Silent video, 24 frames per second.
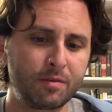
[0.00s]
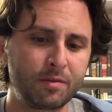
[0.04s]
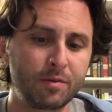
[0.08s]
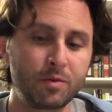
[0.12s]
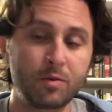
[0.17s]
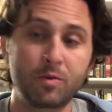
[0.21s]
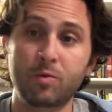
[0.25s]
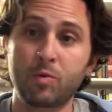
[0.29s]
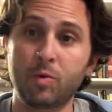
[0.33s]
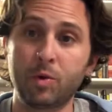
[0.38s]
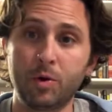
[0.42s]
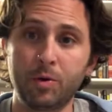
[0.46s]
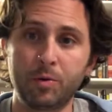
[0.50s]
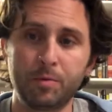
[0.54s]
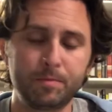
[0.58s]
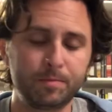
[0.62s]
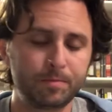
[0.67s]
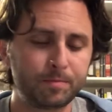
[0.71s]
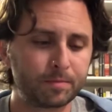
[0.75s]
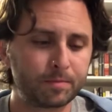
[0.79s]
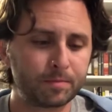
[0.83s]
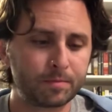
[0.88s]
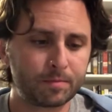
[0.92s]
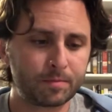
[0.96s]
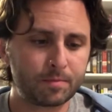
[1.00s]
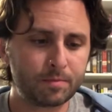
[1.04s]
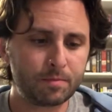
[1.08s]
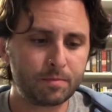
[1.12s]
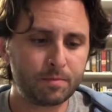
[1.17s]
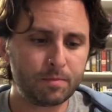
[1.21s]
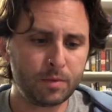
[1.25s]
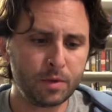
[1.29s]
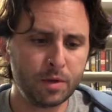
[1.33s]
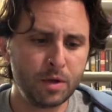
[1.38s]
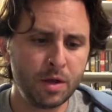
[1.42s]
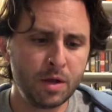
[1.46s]
Quote,
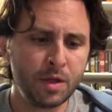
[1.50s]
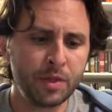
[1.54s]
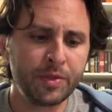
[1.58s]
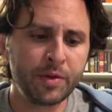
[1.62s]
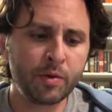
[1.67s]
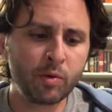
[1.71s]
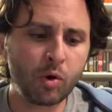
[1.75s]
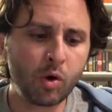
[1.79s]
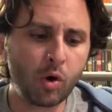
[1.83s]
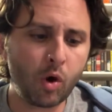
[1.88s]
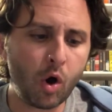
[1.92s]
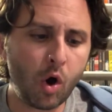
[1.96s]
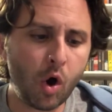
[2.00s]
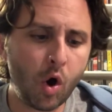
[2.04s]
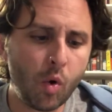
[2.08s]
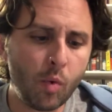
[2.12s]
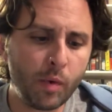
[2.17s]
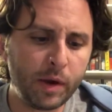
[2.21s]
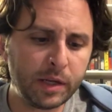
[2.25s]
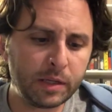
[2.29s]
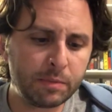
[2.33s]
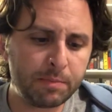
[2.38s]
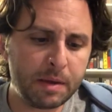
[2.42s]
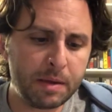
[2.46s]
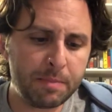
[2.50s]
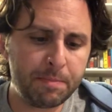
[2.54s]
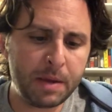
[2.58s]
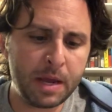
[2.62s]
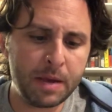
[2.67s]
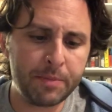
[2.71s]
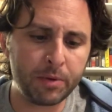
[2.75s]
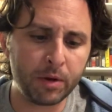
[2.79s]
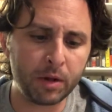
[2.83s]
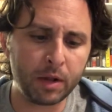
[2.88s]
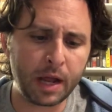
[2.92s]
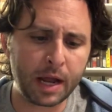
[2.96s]
"There will always be
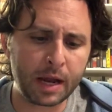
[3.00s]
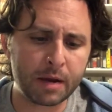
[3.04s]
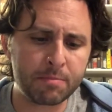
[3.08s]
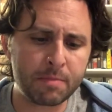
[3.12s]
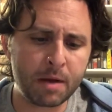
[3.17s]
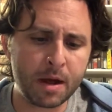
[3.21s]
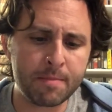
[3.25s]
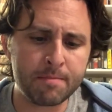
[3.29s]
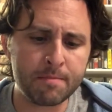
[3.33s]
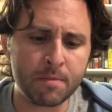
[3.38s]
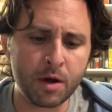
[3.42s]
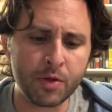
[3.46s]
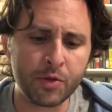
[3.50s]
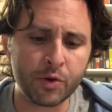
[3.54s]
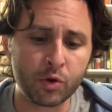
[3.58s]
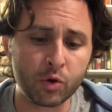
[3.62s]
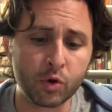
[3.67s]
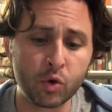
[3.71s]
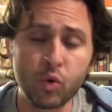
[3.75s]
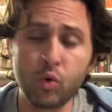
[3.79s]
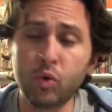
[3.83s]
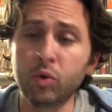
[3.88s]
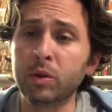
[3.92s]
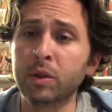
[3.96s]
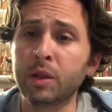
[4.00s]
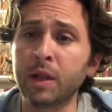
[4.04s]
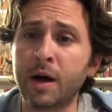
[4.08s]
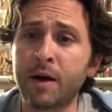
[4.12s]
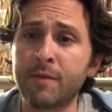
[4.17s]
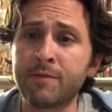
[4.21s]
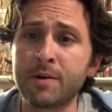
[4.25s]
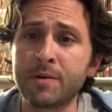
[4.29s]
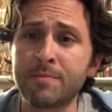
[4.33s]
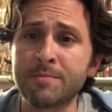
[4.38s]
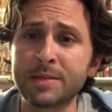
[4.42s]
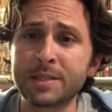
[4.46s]
people like my mother who love
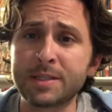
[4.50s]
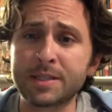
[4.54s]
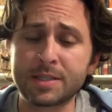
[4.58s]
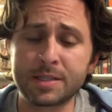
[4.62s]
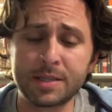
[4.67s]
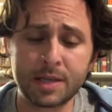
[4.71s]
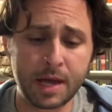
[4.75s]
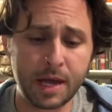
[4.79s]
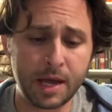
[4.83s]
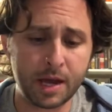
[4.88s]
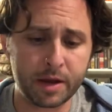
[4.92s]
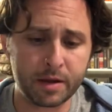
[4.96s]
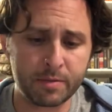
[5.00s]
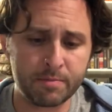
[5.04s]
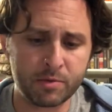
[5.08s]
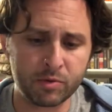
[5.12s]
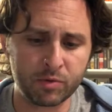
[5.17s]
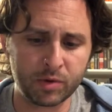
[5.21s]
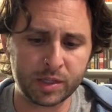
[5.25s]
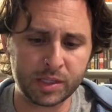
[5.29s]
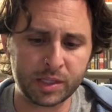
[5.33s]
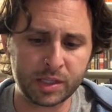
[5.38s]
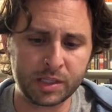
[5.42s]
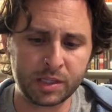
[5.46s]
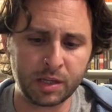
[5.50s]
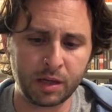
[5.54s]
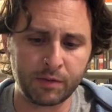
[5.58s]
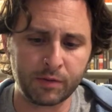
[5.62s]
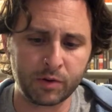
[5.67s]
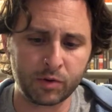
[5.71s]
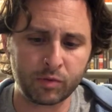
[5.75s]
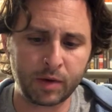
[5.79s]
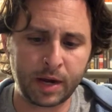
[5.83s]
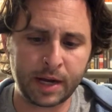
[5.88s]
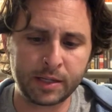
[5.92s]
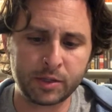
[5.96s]
a mistake," Marissa Silver
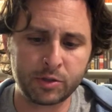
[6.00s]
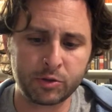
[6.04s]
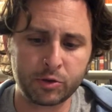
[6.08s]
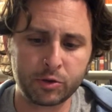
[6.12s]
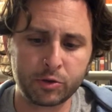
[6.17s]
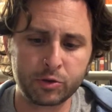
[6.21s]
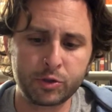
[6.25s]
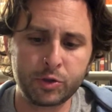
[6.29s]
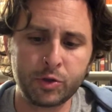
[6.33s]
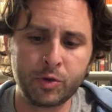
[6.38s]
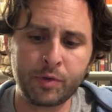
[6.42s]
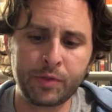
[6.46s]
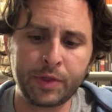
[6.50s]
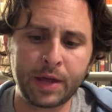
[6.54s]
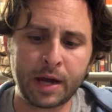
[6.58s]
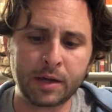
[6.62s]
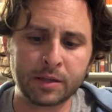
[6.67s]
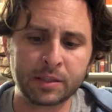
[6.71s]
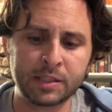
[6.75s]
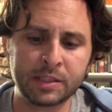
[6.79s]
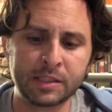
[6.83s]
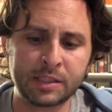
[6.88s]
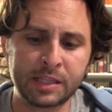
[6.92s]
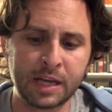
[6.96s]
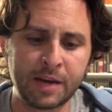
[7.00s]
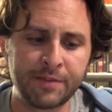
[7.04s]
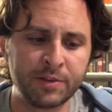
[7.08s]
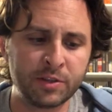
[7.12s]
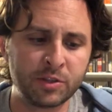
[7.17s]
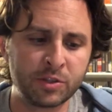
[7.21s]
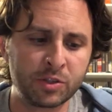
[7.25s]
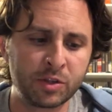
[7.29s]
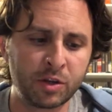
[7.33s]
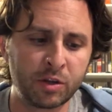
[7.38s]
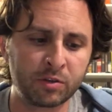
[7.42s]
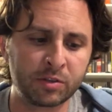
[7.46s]
writes in her 2007
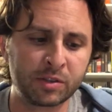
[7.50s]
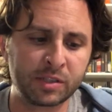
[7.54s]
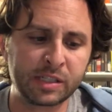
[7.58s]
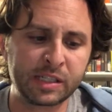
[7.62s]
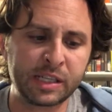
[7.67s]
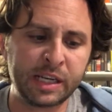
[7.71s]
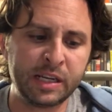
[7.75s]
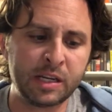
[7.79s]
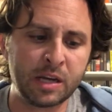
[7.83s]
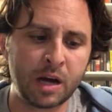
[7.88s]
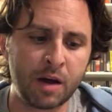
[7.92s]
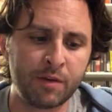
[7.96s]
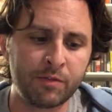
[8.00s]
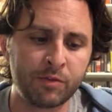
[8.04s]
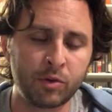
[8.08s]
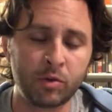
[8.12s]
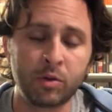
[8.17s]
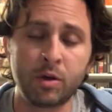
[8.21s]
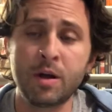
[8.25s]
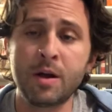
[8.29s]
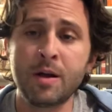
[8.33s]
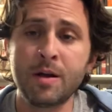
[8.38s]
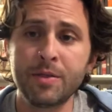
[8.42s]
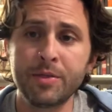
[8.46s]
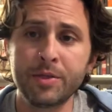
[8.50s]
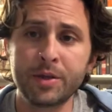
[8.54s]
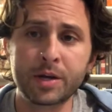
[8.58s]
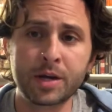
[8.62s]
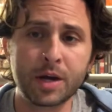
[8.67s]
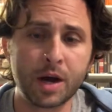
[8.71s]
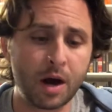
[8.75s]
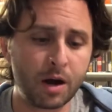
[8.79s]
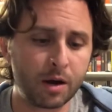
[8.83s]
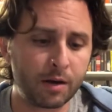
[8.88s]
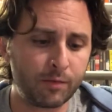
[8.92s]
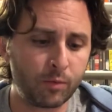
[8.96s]
Salton Sea novel, The
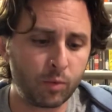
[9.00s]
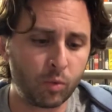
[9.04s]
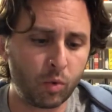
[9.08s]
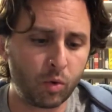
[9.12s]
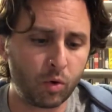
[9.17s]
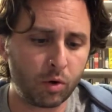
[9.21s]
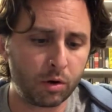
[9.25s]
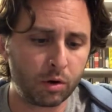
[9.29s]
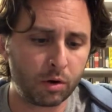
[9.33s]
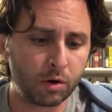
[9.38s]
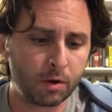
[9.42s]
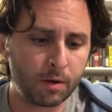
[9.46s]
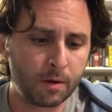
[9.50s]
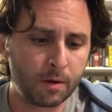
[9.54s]
God of War,